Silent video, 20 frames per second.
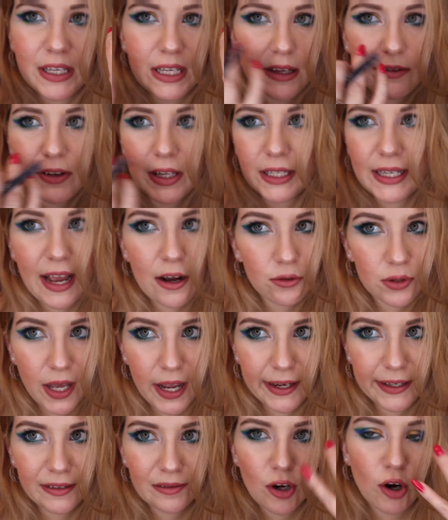an even
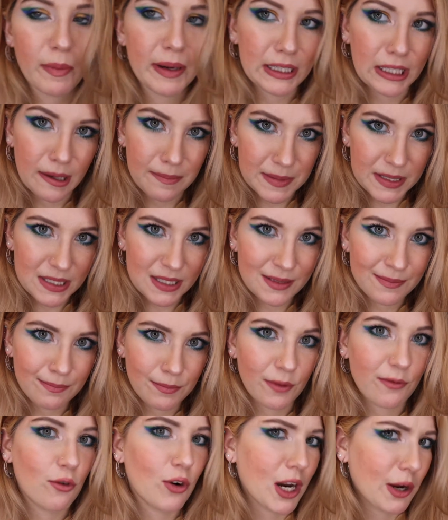outline on my lips
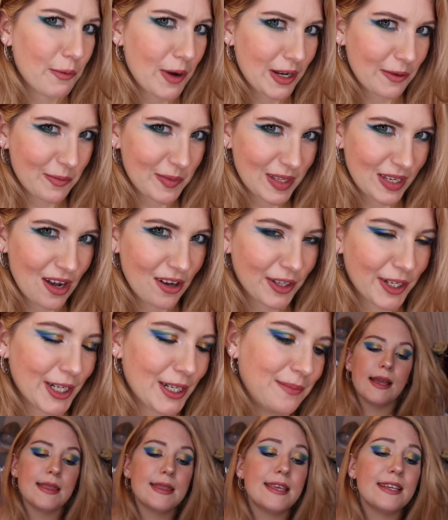before I went in with
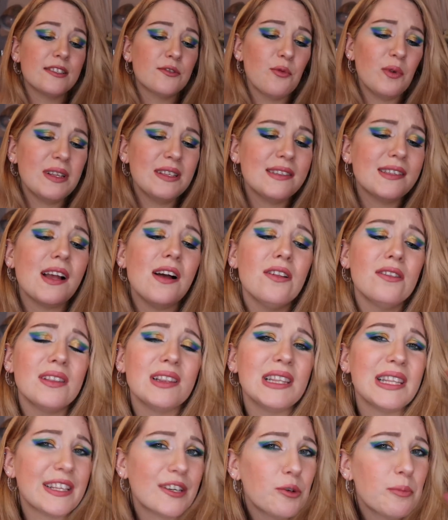color. This one's a
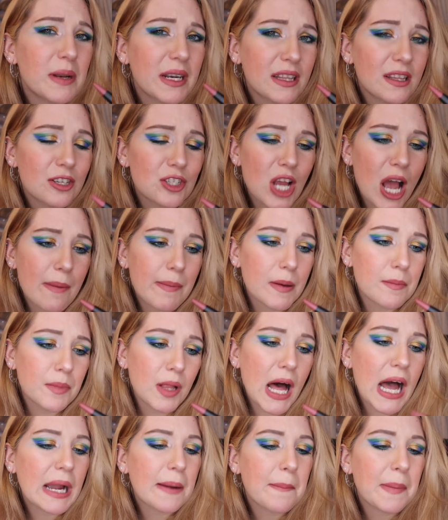little bit on the chopping
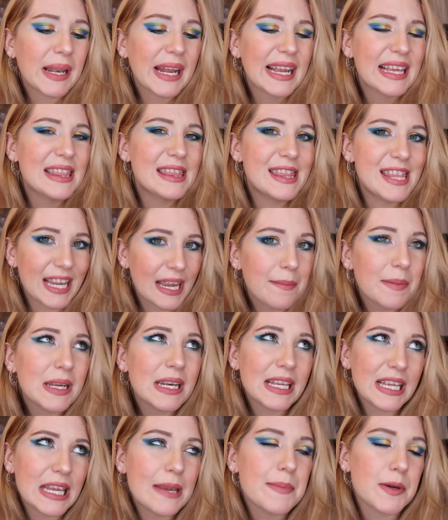block, but I think I'm
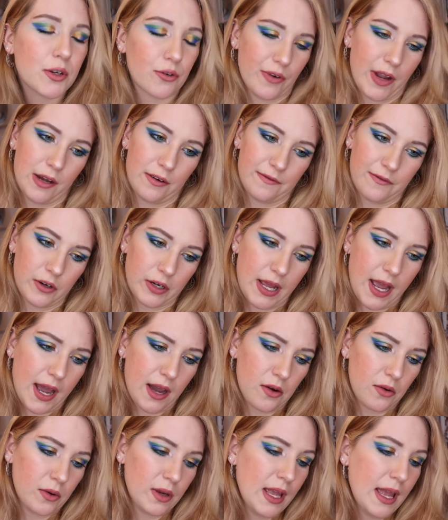gonna keep it around for
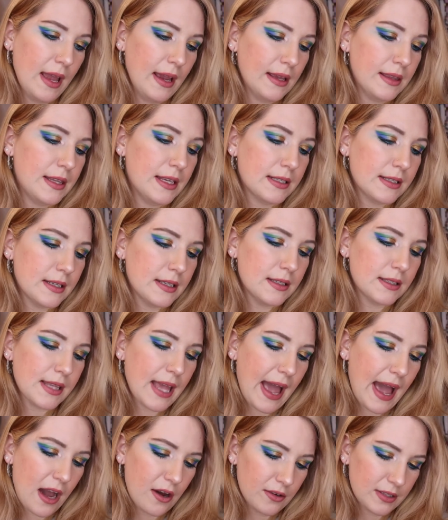now. This is
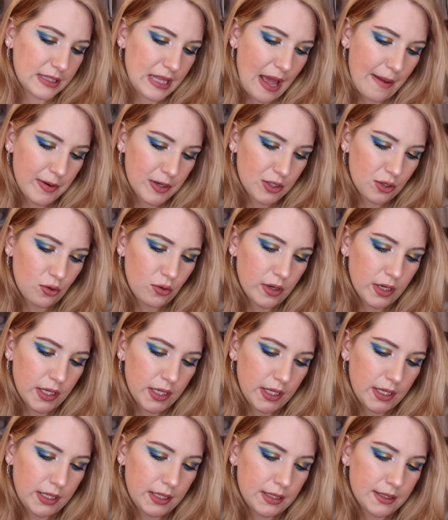the Haus Labs
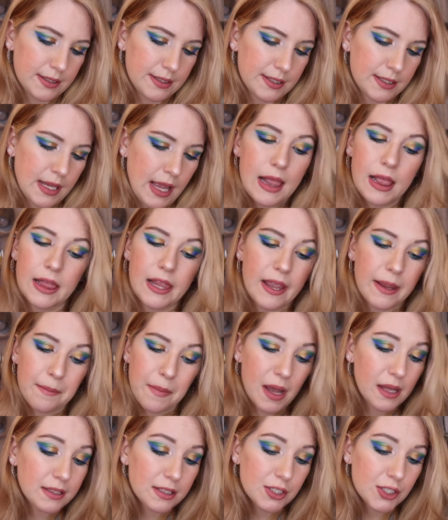Lay
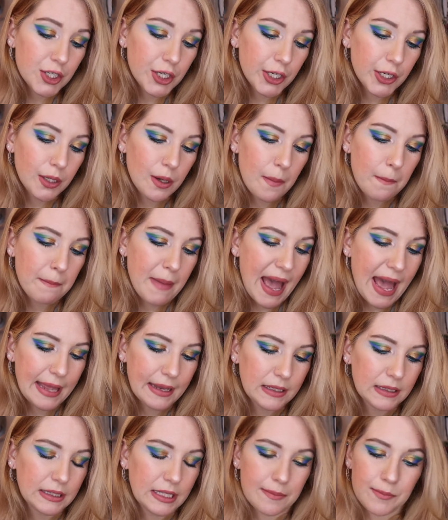Monster
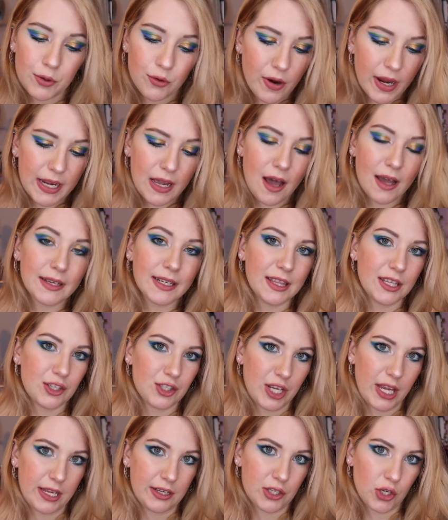Matte Lip Crayon in the
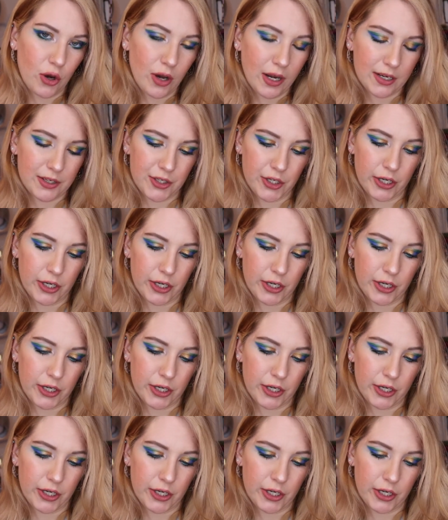shade Talk